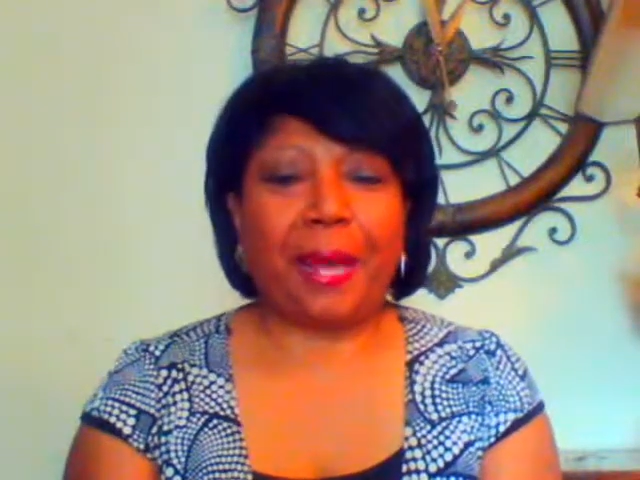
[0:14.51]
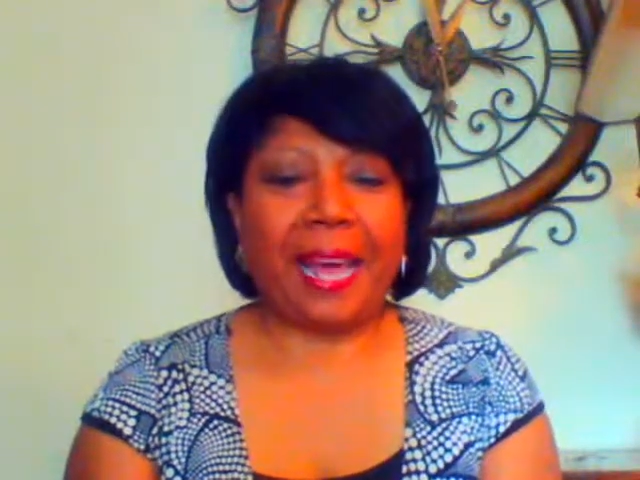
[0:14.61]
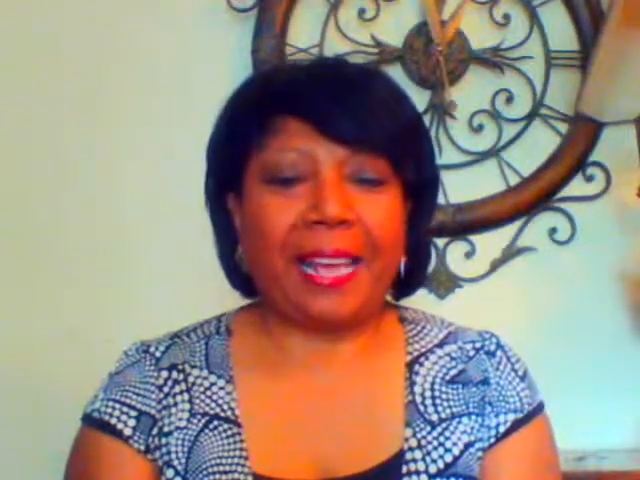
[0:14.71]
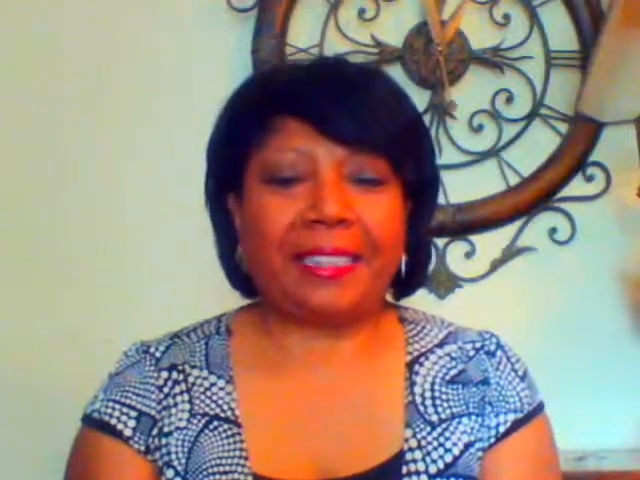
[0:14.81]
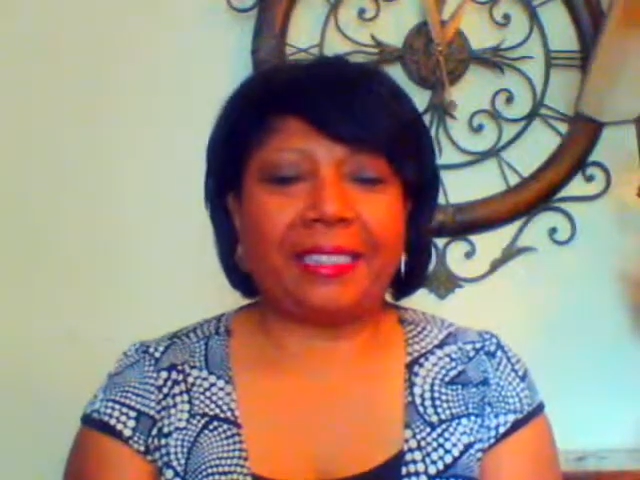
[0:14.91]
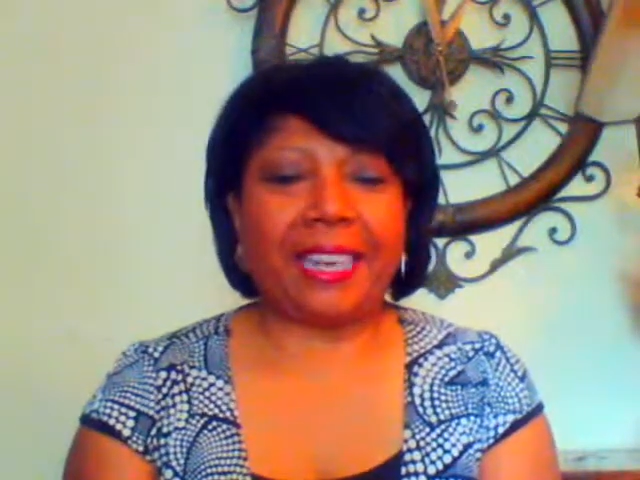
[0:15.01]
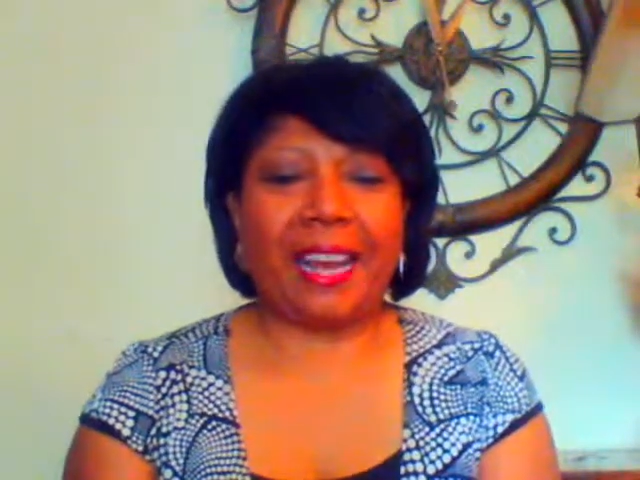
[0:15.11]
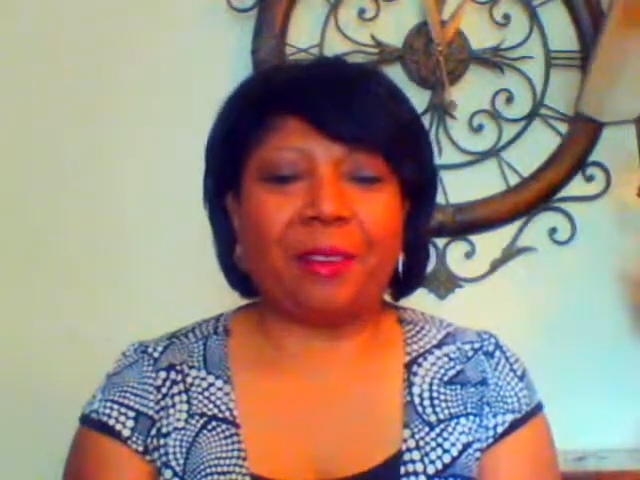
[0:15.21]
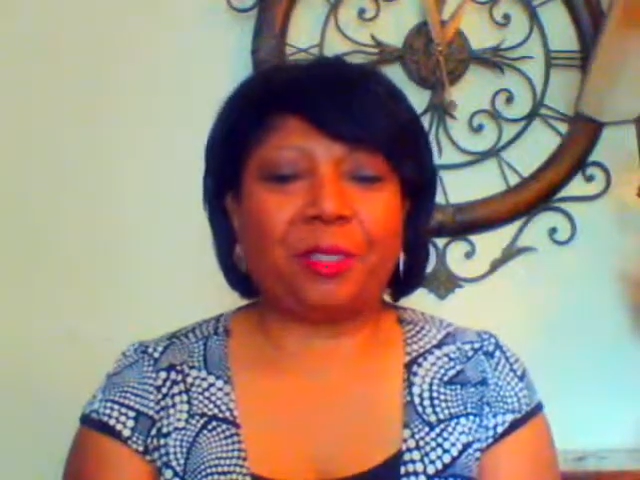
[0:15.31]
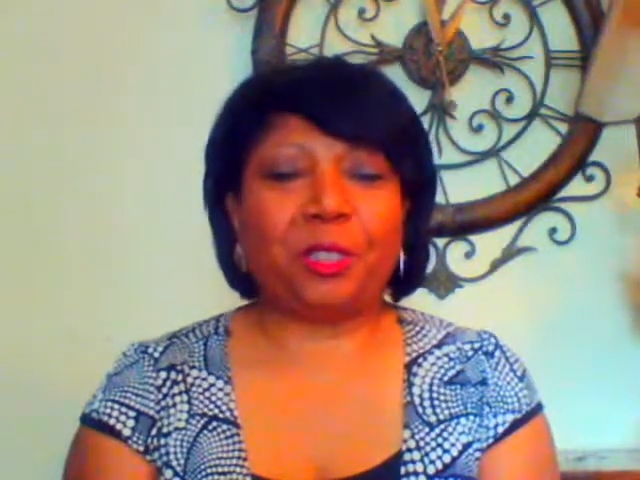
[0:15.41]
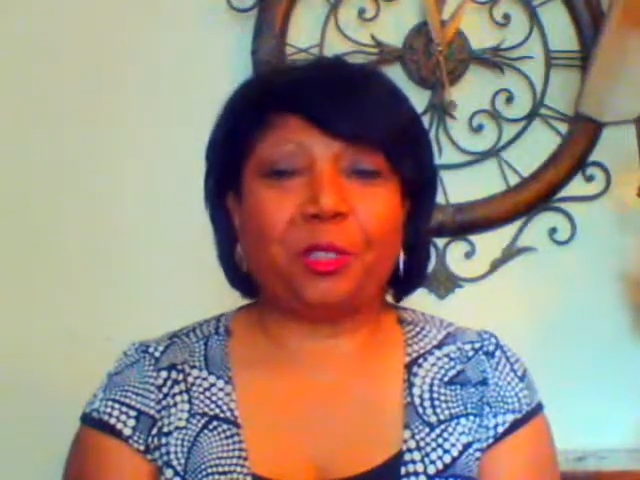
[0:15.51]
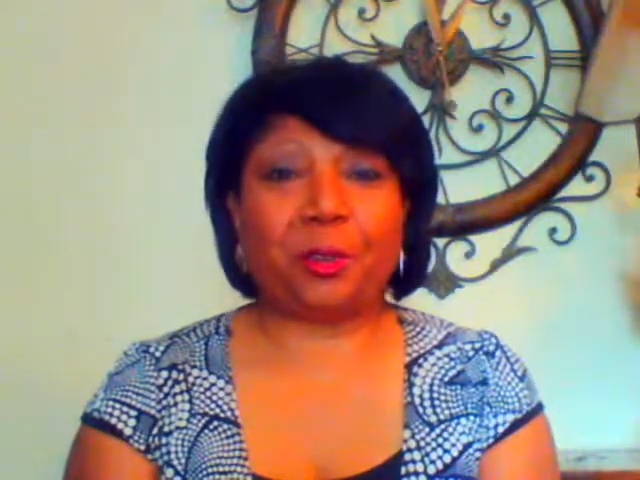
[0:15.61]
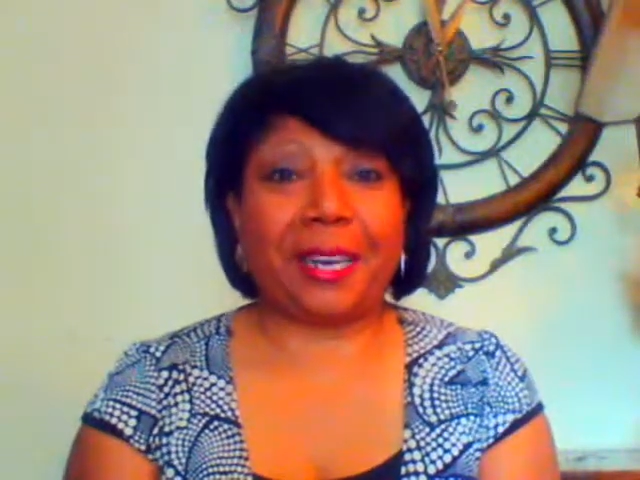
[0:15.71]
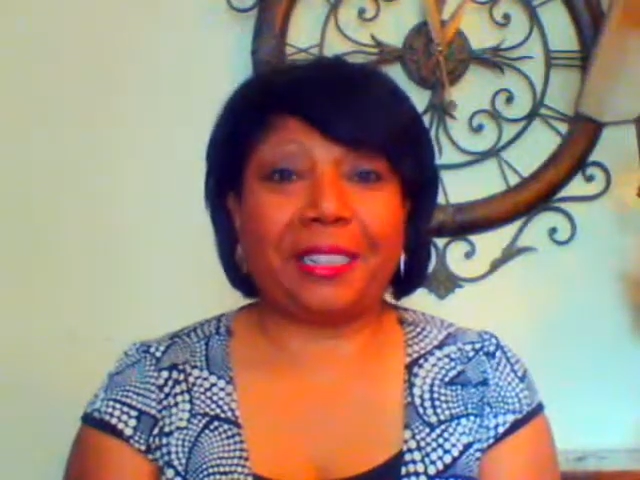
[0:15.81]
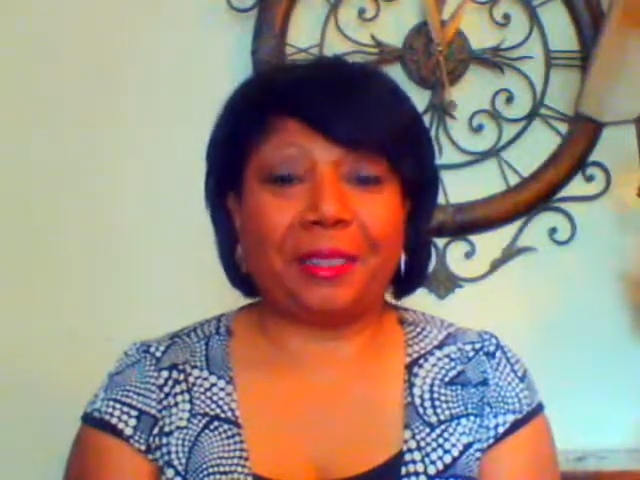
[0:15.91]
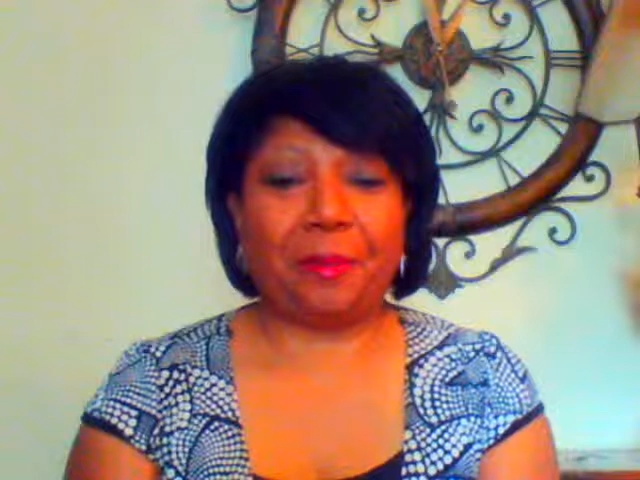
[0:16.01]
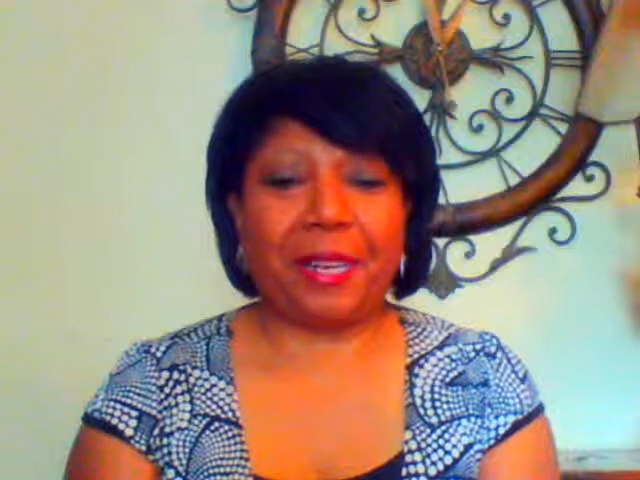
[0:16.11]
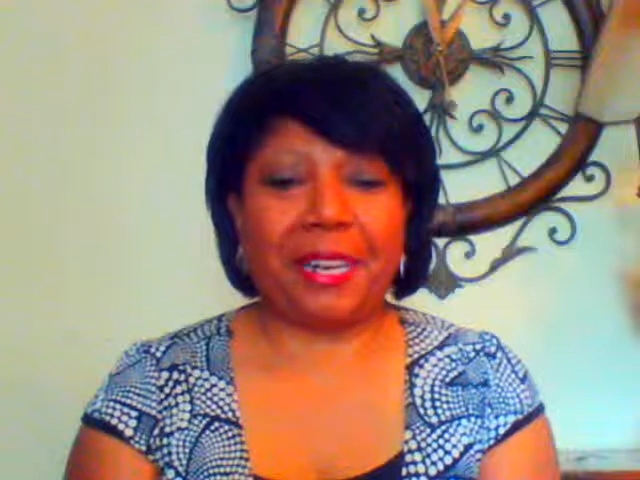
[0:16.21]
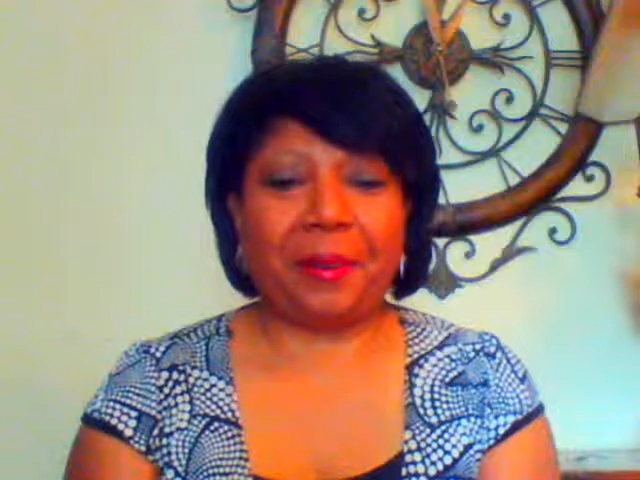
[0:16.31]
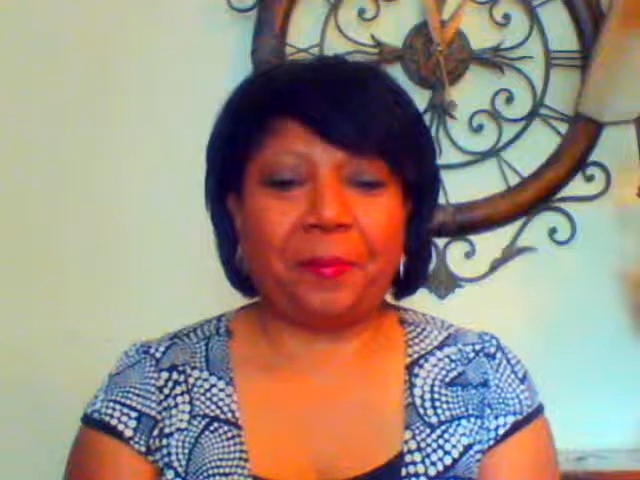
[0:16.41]
passed down straight to
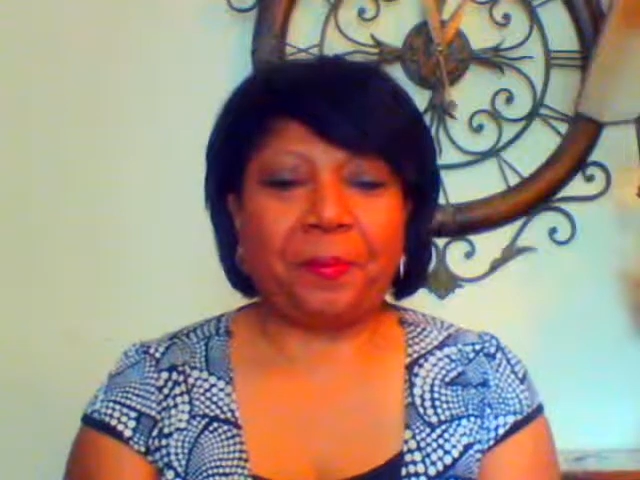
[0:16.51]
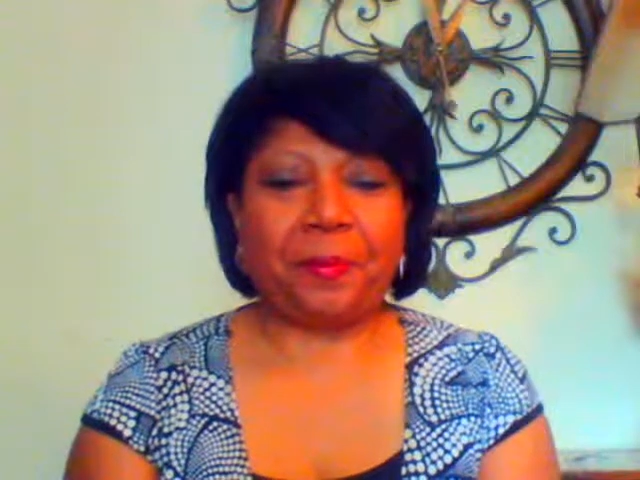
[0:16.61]
me.